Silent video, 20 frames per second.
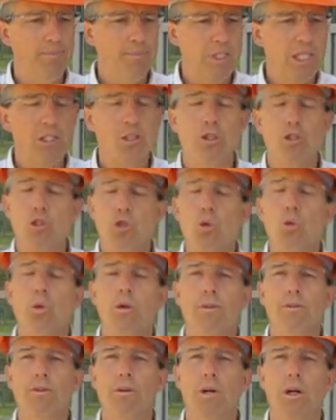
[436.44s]
it's a
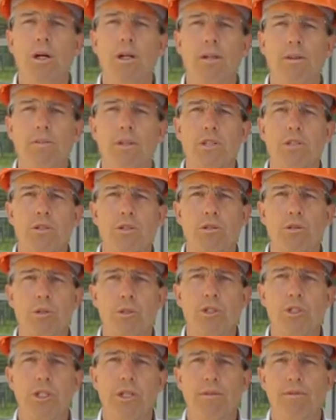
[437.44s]
tool for all of us
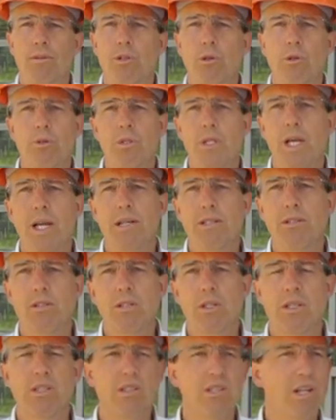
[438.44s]
to achieve those
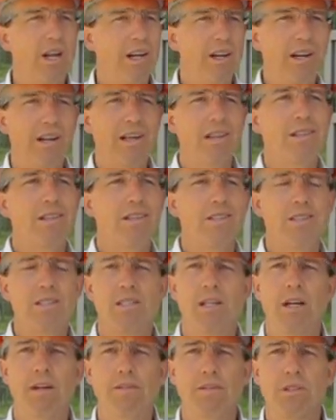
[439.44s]
ends. It's not an end in
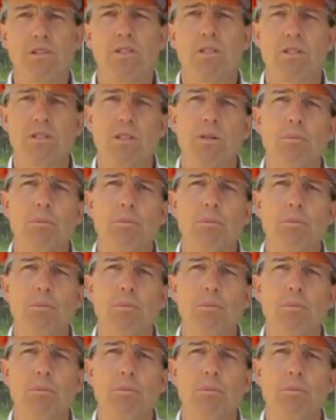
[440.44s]
itself, it's just a